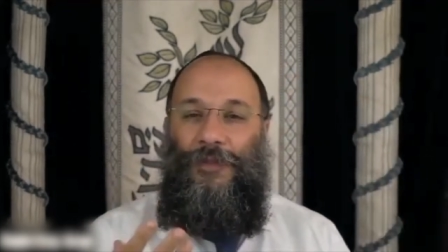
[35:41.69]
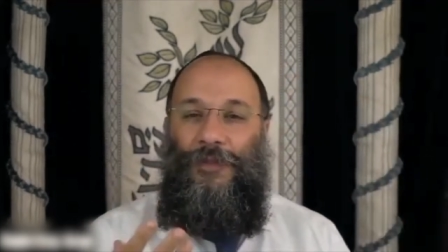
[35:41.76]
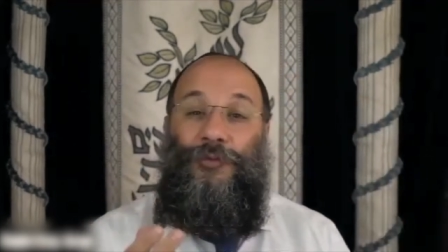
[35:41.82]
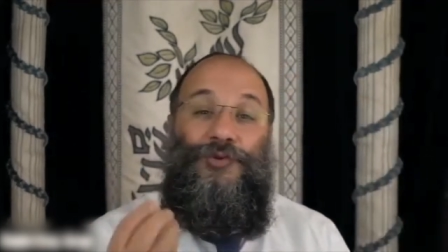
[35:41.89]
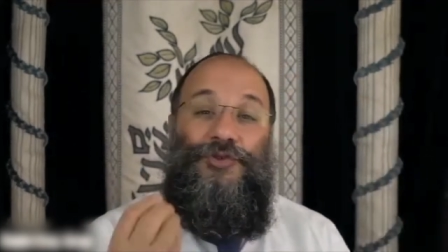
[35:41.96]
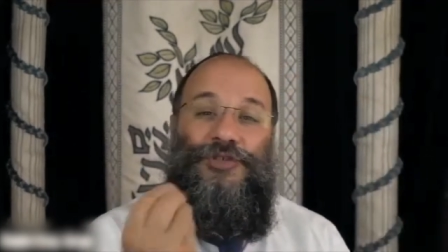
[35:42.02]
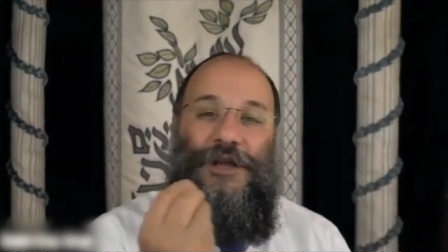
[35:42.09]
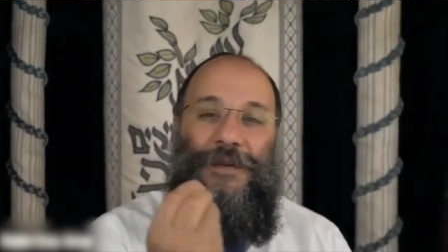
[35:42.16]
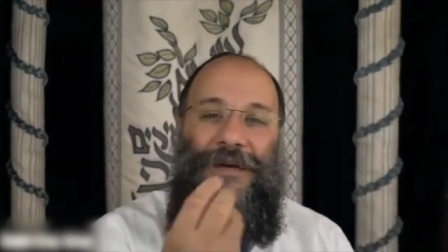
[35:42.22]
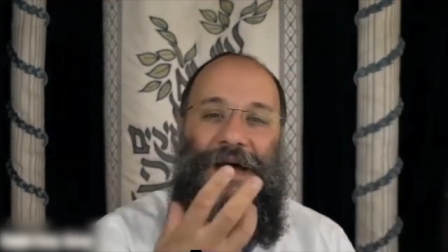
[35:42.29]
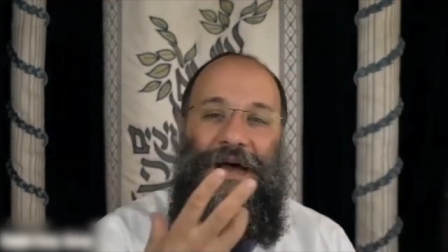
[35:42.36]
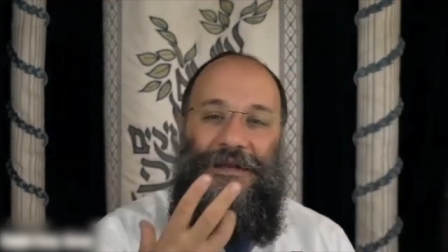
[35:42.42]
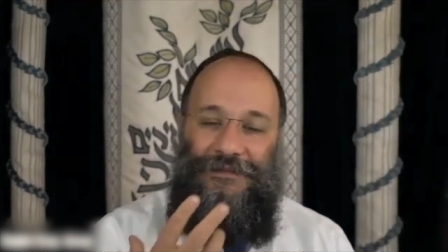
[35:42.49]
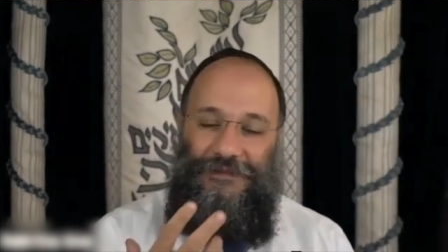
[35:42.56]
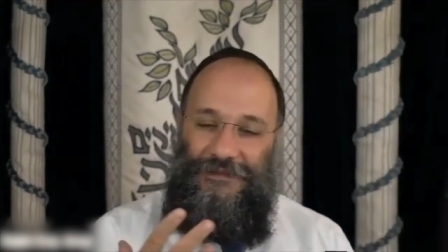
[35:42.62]
through
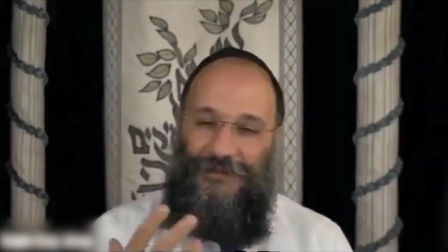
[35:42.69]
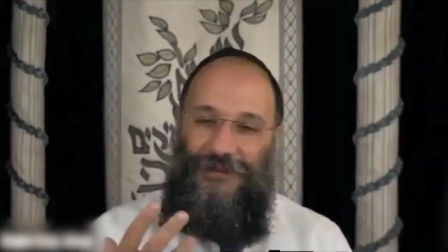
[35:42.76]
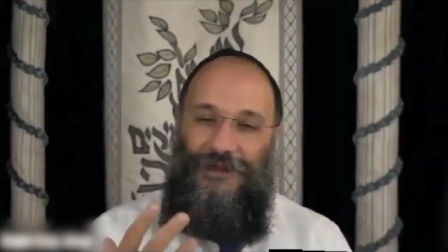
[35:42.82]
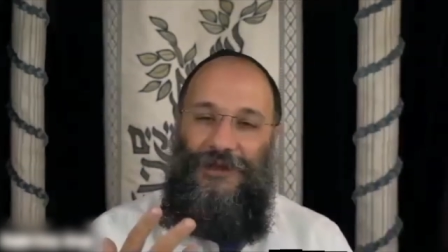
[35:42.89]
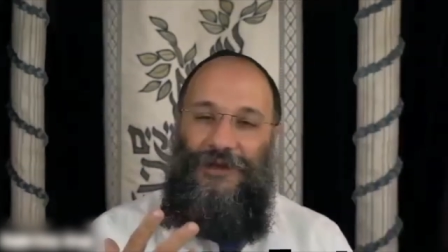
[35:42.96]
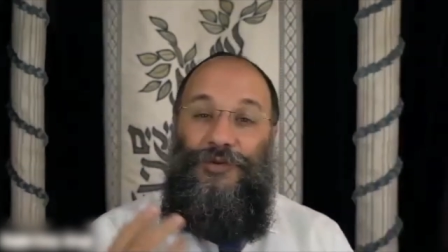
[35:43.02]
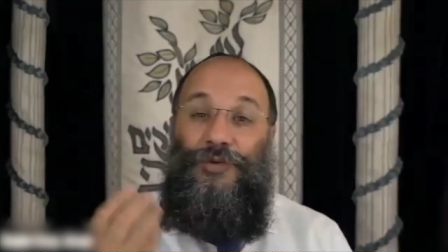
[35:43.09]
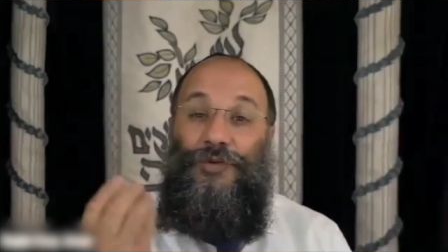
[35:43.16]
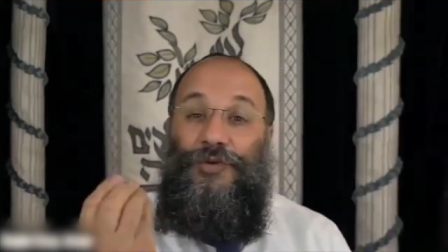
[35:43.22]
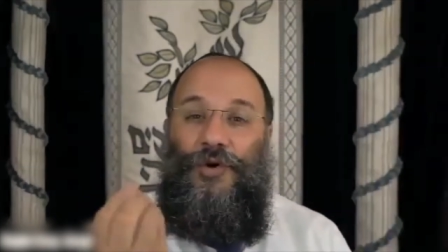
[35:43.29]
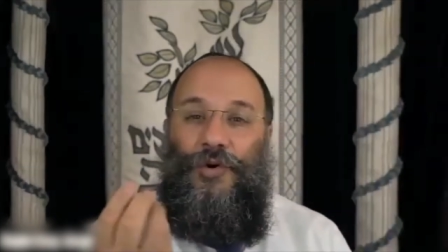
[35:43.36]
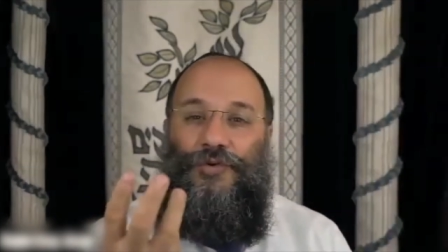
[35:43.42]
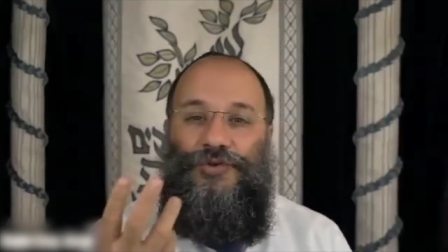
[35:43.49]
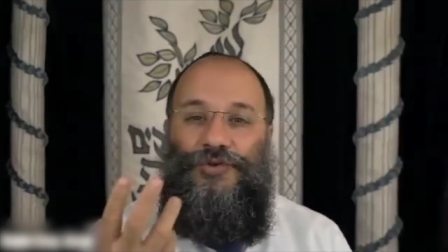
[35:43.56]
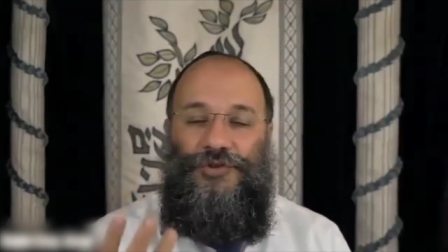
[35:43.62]
Shabbat, through
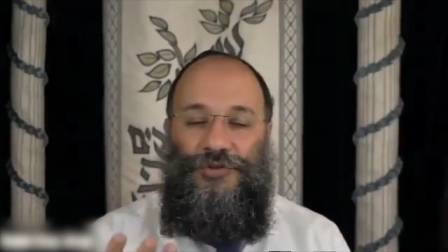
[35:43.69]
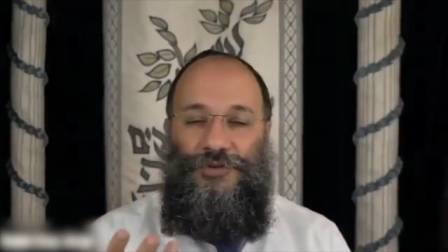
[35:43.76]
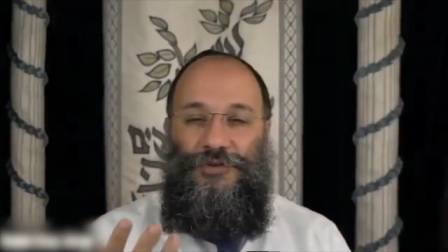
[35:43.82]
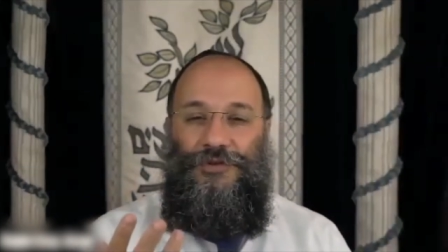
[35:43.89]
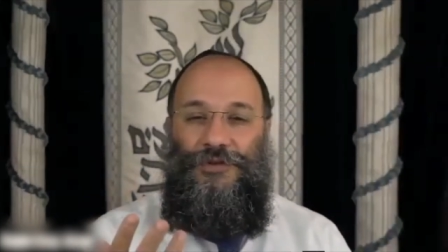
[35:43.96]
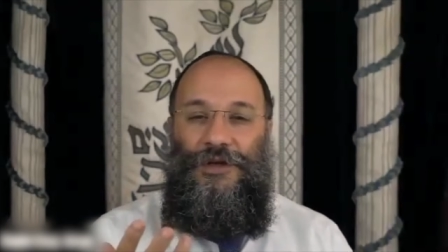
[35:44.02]
kosher,